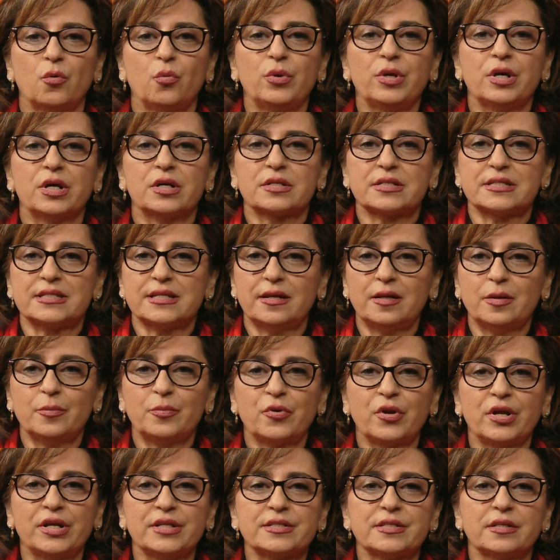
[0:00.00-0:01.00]
we are
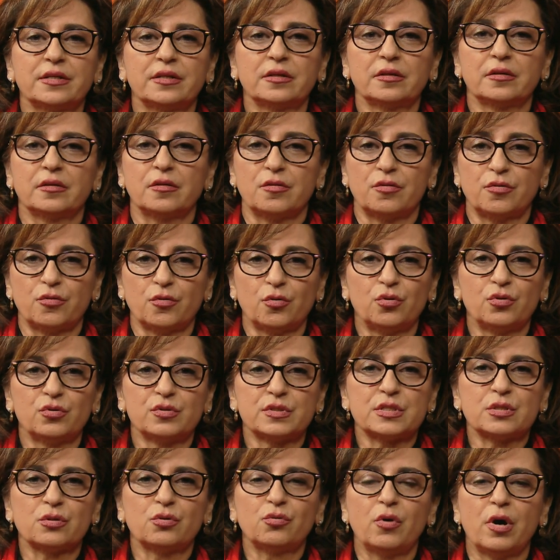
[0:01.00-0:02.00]
celebrating
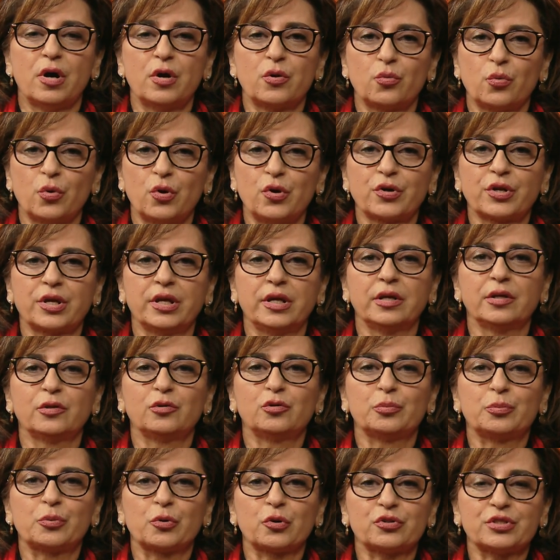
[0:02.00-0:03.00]
those who are working
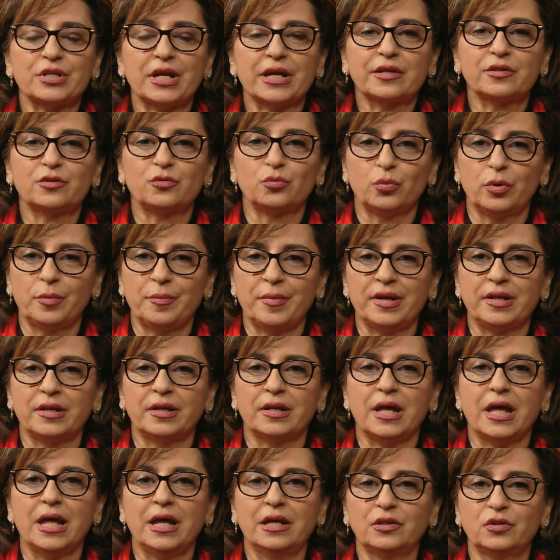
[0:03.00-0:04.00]
to protect
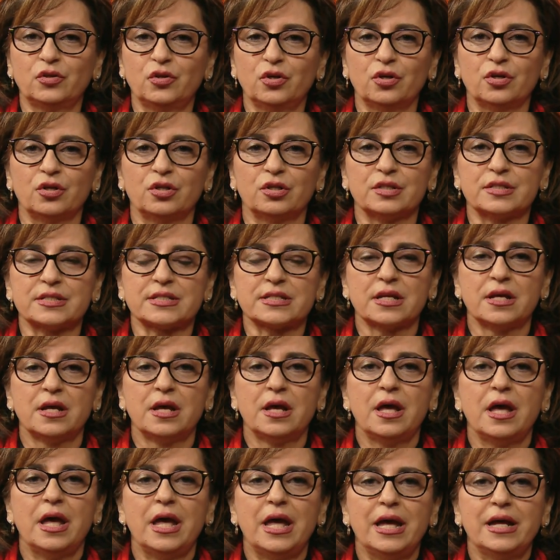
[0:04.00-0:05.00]
women and girls
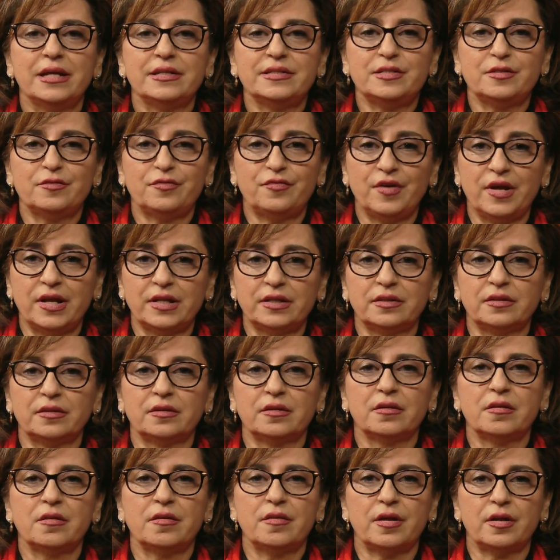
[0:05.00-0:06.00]
and
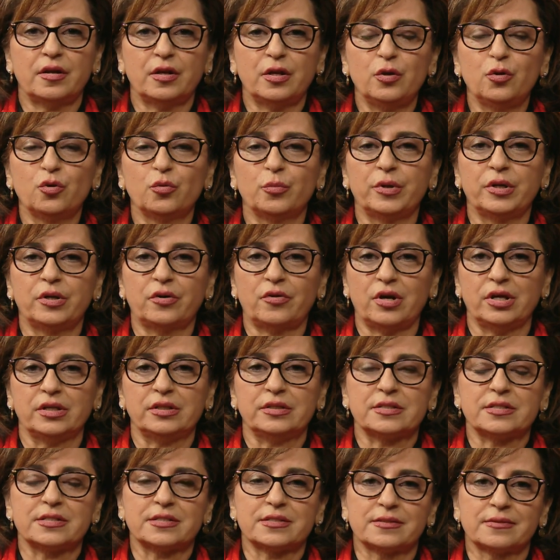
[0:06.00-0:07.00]
defend their human
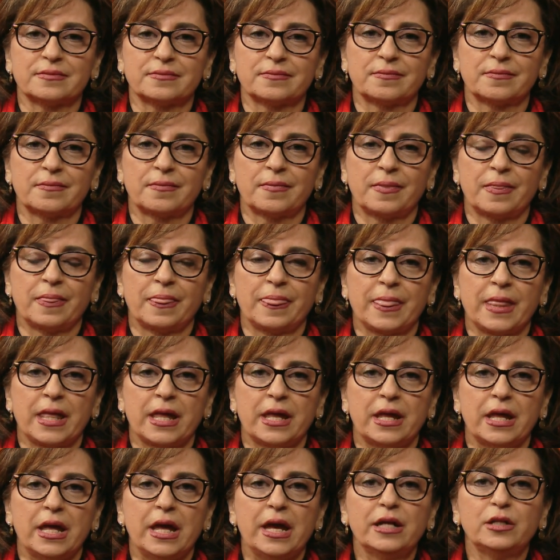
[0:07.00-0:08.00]
rights.
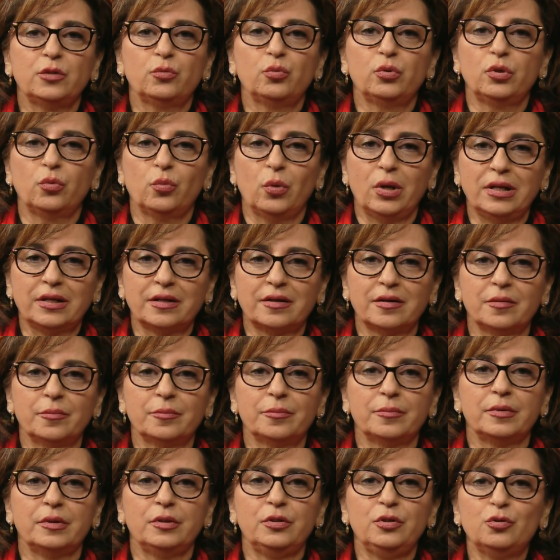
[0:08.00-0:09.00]
And we
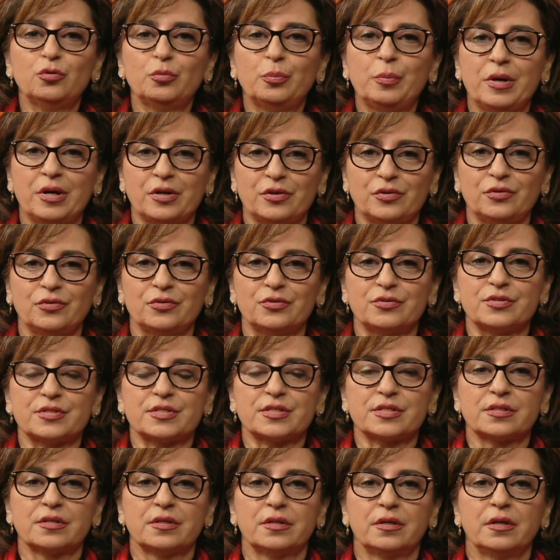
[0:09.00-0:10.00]
welcome new
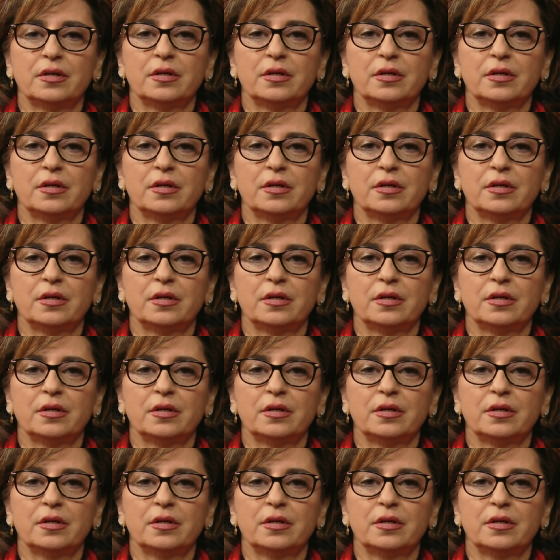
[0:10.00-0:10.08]
partners,